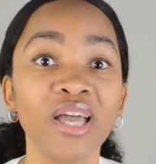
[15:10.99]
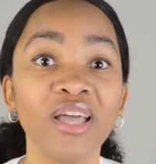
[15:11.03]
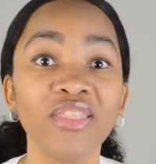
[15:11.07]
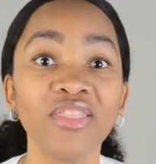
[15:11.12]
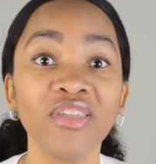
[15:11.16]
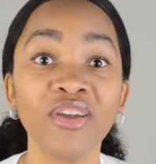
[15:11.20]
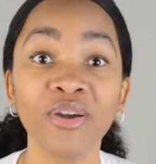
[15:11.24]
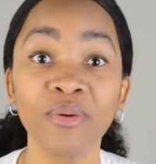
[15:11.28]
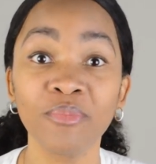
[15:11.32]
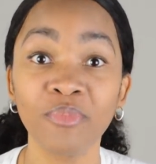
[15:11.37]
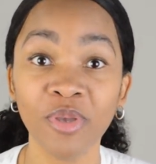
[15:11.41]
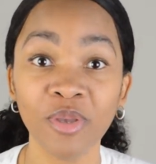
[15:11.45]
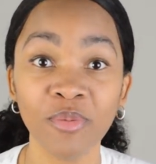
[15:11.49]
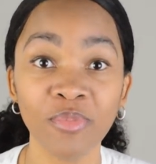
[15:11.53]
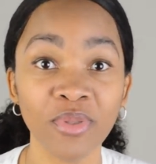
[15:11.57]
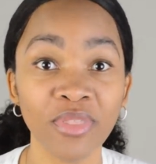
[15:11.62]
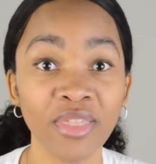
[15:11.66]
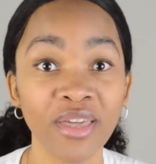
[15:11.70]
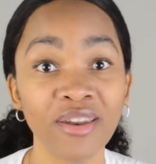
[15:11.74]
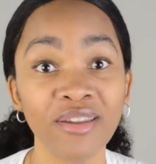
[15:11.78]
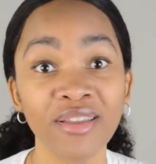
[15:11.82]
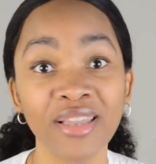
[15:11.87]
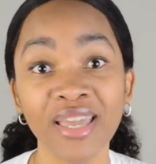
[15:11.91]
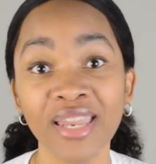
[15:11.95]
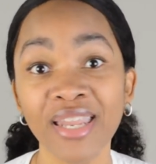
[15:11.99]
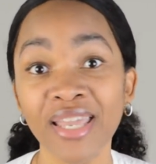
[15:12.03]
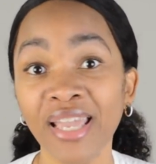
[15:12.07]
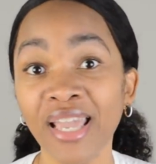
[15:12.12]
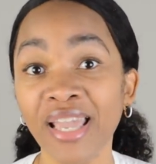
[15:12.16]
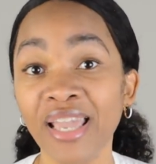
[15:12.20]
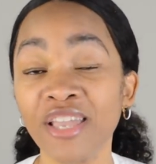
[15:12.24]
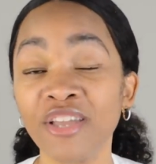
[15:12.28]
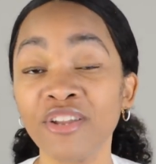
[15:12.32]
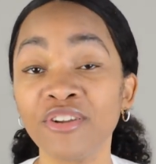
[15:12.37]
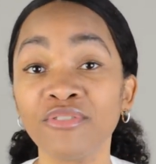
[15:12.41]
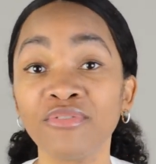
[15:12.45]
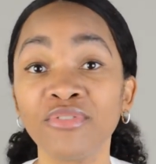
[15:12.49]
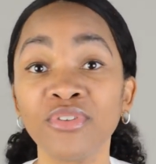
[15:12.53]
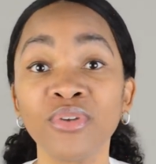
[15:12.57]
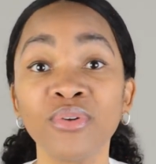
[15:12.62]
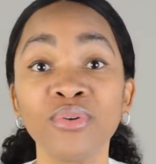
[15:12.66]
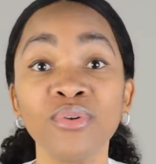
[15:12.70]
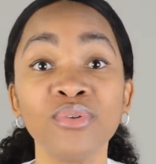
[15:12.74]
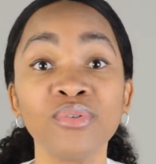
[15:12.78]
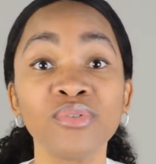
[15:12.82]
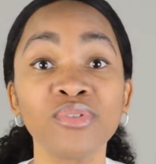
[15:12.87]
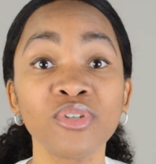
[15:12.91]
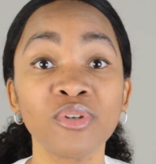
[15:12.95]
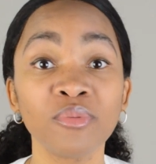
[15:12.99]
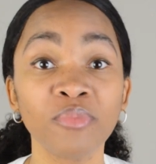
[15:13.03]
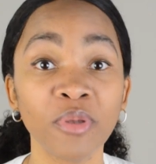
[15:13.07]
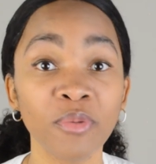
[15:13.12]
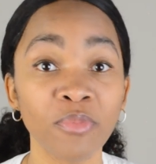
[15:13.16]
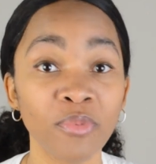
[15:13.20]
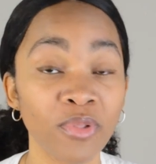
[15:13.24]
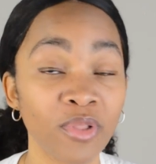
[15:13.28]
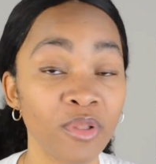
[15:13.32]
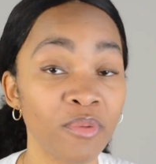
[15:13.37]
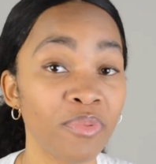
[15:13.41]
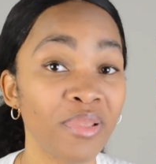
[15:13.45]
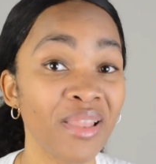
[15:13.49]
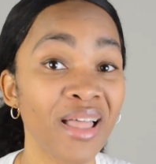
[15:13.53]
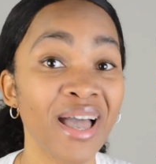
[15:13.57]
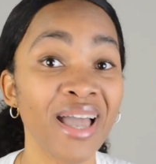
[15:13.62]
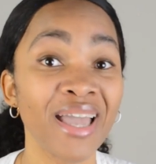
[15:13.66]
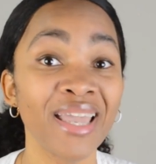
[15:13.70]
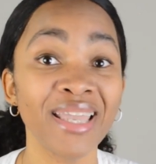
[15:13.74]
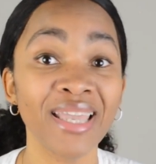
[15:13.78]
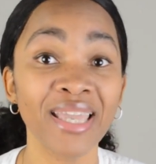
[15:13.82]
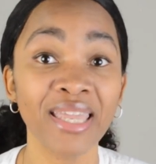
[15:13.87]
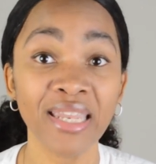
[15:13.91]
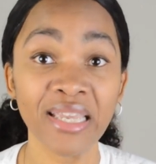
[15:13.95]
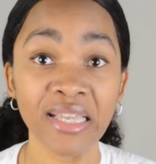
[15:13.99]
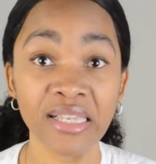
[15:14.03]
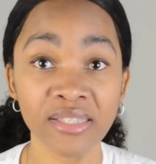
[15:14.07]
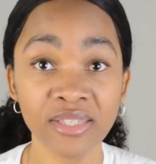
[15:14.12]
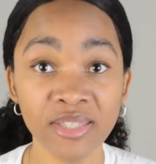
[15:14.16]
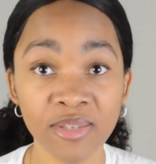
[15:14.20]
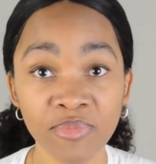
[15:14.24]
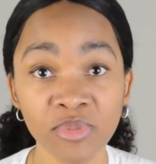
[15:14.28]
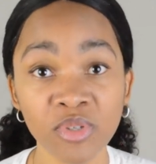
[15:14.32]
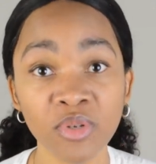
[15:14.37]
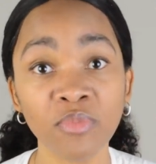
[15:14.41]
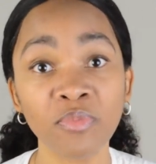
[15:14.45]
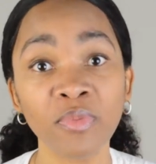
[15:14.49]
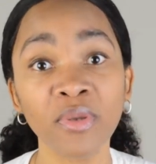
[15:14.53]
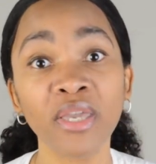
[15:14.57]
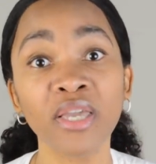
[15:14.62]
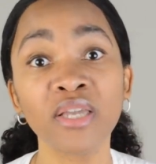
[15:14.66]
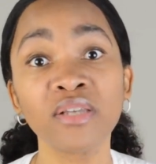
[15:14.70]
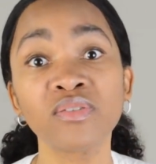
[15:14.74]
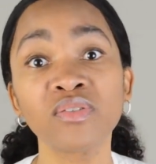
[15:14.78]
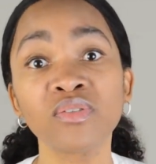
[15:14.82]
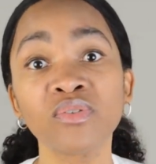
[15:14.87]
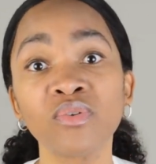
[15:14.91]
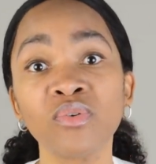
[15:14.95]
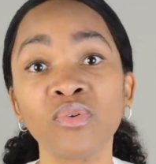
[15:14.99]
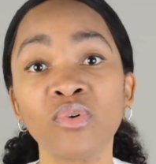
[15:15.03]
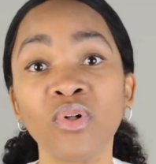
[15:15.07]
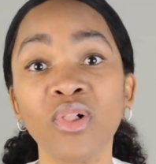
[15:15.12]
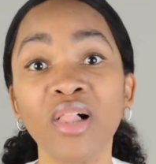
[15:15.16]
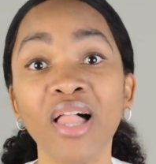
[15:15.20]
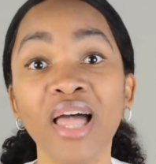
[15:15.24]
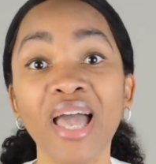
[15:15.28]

there are people that are getting interviews, there are people applying, getting accepted to P A school,